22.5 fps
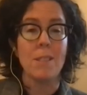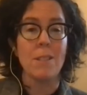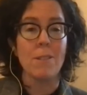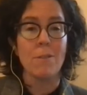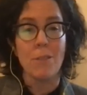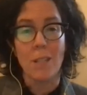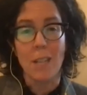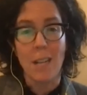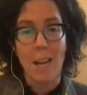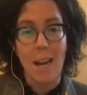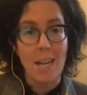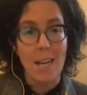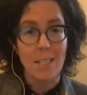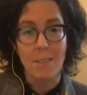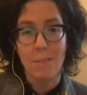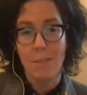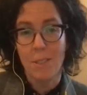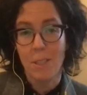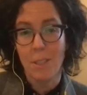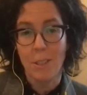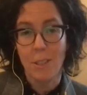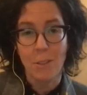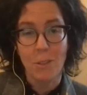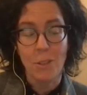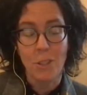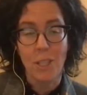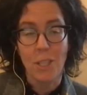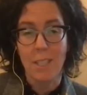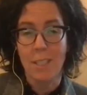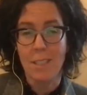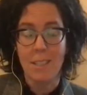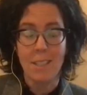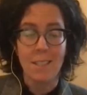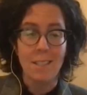different kinds of
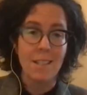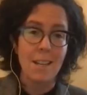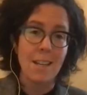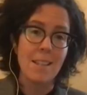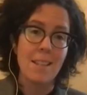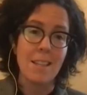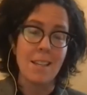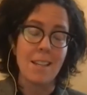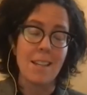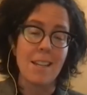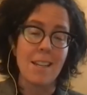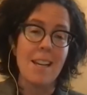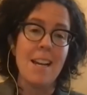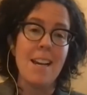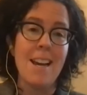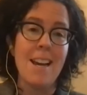solutions. And I think